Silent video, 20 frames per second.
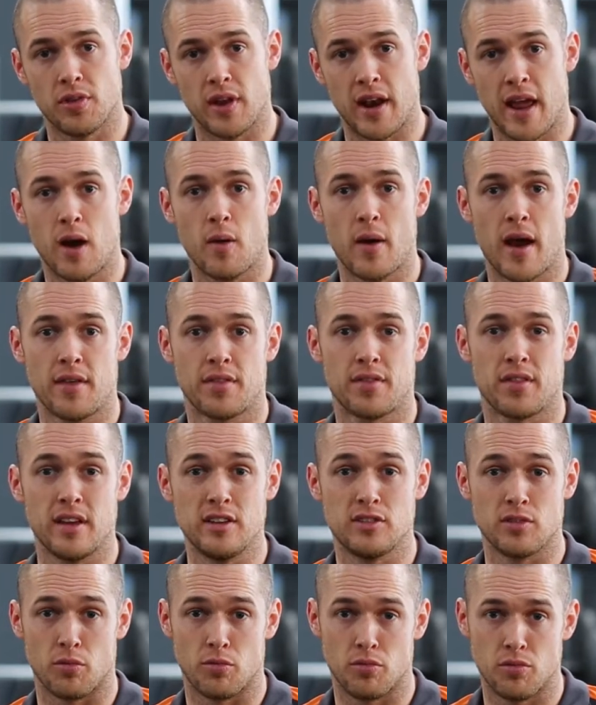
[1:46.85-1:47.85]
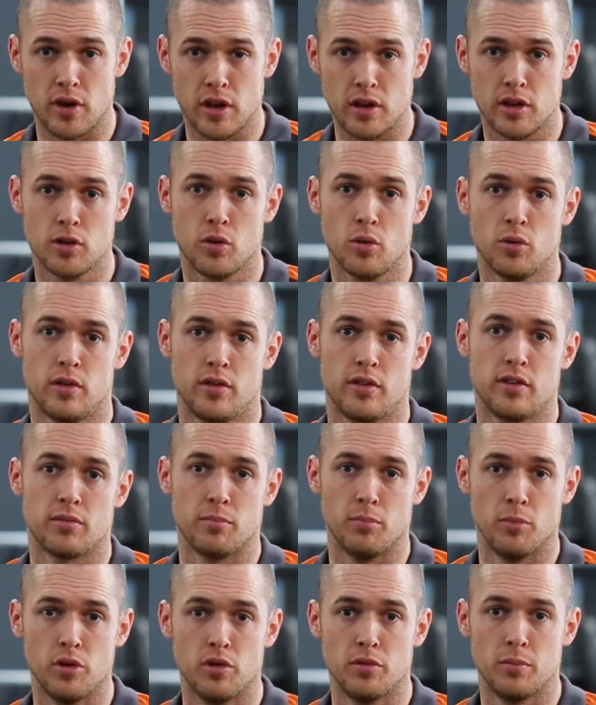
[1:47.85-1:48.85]
that our athletes are really good at this
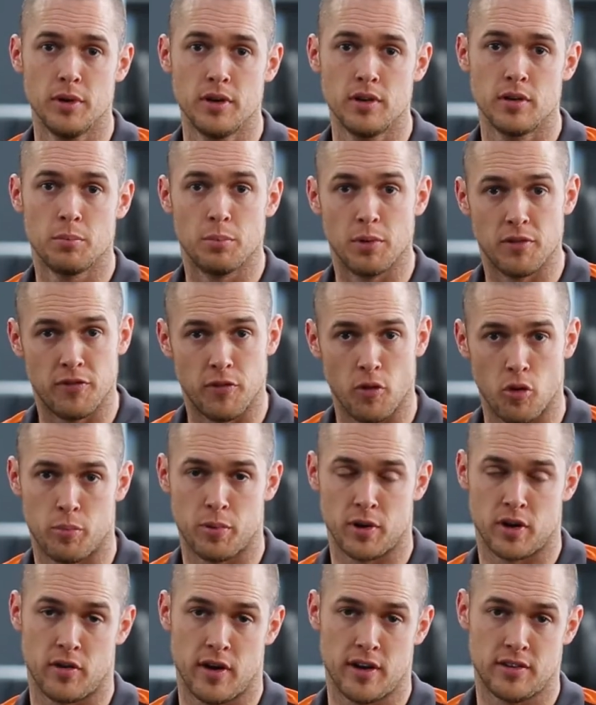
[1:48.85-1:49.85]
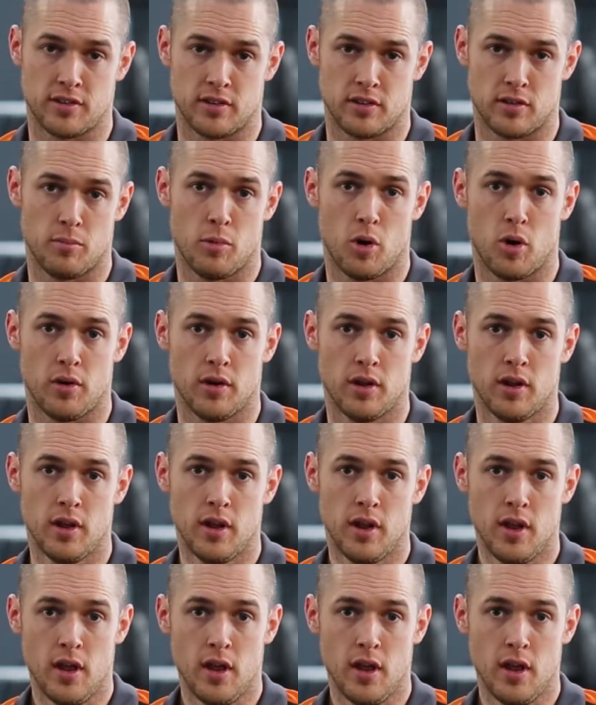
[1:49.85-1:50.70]
movement before progressing them on.